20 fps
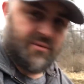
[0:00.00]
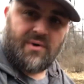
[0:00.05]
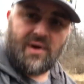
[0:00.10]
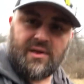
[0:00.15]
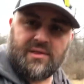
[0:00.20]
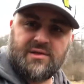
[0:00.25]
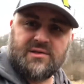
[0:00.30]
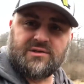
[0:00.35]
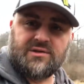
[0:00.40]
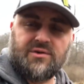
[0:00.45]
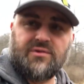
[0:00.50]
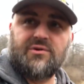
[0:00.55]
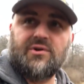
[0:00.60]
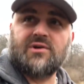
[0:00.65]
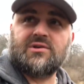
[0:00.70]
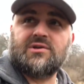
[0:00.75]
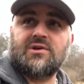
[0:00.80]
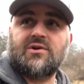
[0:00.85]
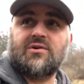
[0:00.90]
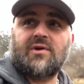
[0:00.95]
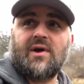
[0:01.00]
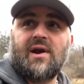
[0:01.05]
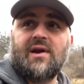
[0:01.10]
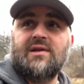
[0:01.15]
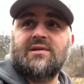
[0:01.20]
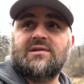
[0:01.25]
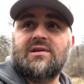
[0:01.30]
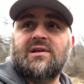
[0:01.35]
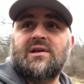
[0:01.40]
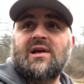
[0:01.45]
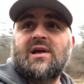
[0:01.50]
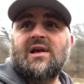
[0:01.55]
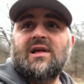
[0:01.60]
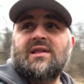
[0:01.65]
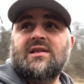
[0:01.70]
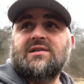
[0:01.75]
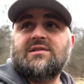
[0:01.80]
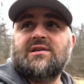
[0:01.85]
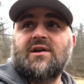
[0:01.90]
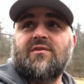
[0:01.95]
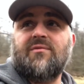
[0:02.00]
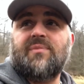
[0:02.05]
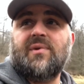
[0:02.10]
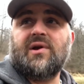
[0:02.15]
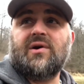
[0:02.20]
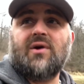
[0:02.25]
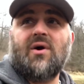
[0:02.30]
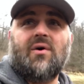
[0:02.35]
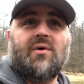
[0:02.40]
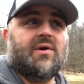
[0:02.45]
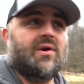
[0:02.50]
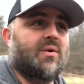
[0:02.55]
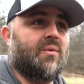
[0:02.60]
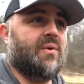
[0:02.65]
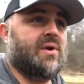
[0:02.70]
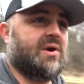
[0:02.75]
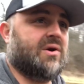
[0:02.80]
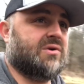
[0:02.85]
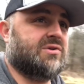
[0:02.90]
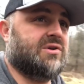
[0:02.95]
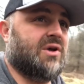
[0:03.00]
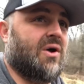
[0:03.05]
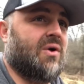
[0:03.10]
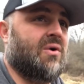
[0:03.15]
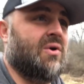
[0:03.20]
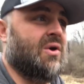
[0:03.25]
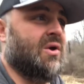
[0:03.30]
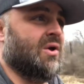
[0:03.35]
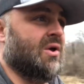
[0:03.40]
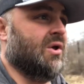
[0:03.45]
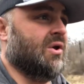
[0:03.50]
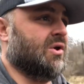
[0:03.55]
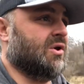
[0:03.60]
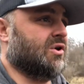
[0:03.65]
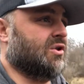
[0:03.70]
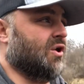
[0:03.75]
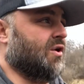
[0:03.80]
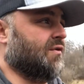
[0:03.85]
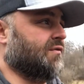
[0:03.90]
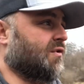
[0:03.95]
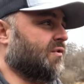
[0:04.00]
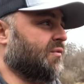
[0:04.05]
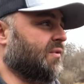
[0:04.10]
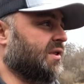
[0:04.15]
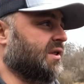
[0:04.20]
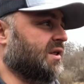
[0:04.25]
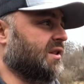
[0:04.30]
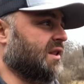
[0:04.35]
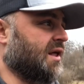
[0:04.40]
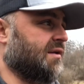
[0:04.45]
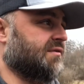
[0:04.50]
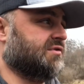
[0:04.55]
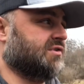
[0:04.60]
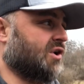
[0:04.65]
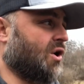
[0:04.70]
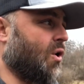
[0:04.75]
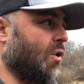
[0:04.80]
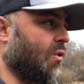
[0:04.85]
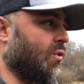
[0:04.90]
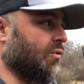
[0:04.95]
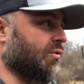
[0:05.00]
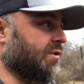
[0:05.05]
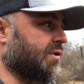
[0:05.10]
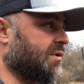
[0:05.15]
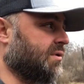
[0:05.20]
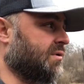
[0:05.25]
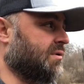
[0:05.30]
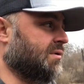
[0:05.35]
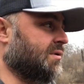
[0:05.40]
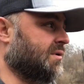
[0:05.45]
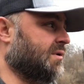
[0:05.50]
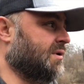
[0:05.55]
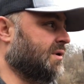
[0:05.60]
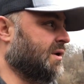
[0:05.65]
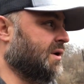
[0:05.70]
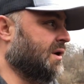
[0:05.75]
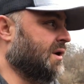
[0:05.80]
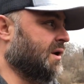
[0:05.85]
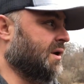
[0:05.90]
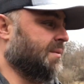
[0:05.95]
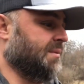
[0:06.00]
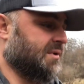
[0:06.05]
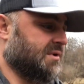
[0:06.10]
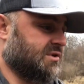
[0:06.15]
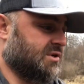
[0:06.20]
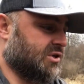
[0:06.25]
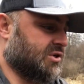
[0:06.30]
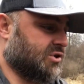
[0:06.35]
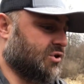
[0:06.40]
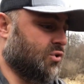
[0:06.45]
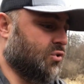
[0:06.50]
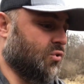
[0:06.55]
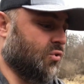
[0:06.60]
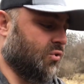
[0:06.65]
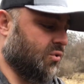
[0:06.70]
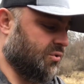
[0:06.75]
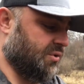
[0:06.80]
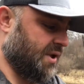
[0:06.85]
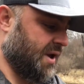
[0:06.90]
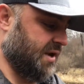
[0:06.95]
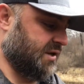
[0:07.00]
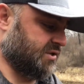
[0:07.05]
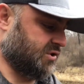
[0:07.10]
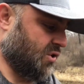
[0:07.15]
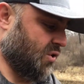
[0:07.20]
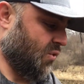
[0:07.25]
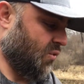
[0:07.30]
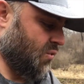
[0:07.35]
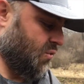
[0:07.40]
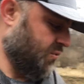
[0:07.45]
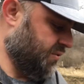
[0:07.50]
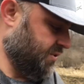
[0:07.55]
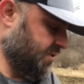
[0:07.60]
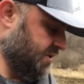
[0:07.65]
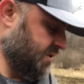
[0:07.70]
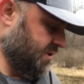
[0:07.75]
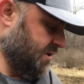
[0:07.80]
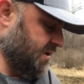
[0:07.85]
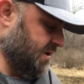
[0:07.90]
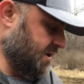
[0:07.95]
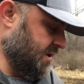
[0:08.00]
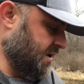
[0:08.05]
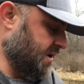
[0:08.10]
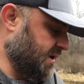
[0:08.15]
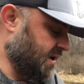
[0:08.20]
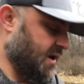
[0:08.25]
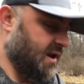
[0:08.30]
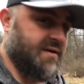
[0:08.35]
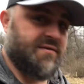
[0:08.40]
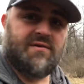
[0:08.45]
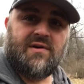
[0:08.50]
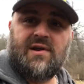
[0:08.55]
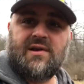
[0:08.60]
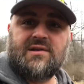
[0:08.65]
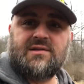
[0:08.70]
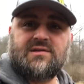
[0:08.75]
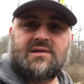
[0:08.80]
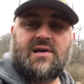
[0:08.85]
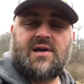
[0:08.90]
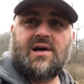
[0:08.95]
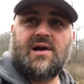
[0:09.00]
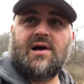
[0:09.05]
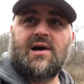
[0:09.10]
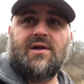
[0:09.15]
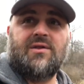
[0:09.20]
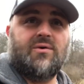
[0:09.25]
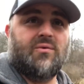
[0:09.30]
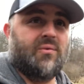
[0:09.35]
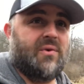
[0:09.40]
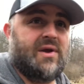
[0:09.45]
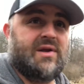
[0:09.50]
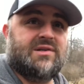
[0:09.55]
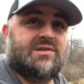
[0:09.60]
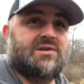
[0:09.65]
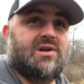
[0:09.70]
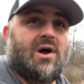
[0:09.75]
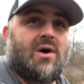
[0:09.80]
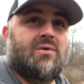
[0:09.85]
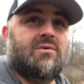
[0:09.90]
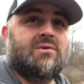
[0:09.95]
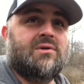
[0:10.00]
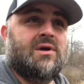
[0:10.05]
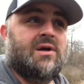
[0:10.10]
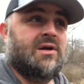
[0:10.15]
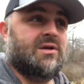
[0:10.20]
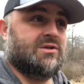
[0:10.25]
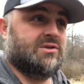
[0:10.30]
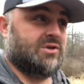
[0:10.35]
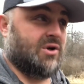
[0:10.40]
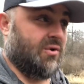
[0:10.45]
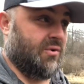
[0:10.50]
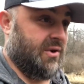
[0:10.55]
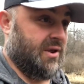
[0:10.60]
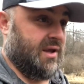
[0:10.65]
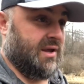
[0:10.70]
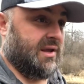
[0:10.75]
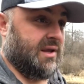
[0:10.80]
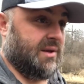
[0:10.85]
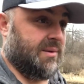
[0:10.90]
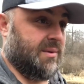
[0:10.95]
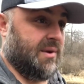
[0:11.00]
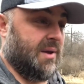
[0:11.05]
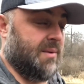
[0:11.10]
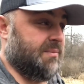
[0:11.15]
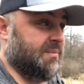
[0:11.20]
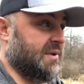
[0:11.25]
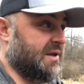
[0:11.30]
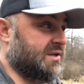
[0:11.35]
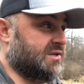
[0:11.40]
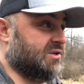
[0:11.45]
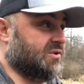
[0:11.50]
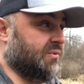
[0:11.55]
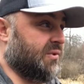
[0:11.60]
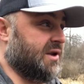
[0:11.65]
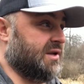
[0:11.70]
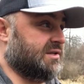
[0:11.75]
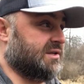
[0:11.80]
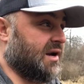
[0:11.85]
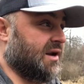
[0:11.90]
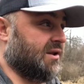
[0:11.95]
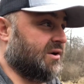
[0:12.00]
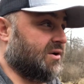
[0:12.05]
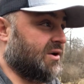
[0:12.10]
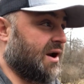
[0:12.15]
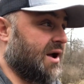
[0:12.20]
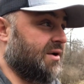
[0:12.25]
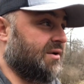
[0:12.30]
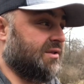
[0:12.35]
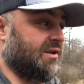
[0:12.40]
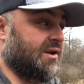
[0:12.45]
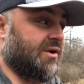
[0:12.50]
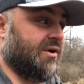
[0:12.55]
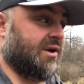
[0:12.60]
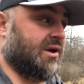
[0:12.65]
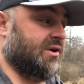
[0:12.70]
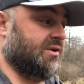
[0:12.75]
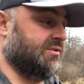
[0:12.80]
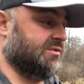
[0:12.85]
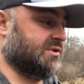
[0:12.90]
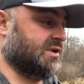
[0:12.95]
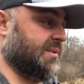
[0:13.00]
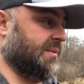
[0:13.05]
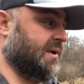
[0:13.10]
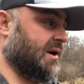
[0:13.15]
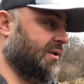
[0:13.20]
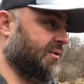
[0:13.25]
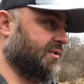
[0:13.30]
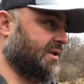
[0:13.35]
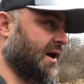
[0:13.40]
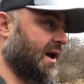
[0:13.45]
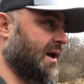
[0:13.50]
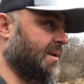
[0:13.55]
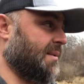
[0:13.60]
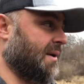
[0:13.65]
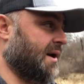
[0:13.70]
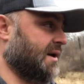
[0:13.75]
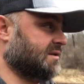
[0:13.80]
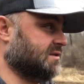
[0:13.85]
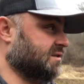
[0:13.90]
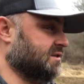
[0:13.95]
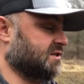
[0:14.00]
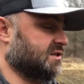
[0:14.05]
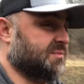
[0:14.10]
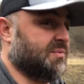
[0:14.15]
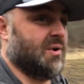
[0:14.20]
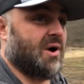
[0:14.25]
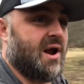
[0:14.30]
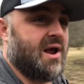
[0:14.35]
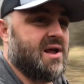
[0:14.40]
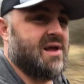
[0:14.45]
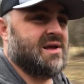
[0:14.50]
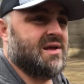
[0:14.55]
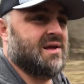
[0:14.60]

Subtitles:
right in these little nooks and crannies, and this stuff will be growing in a week or so. Clover really loves cold, just cool, nice cold evenings. The weeds don't, so it beats the weeds out of the ground, and then all you gotta do is come in here with Imox and spray,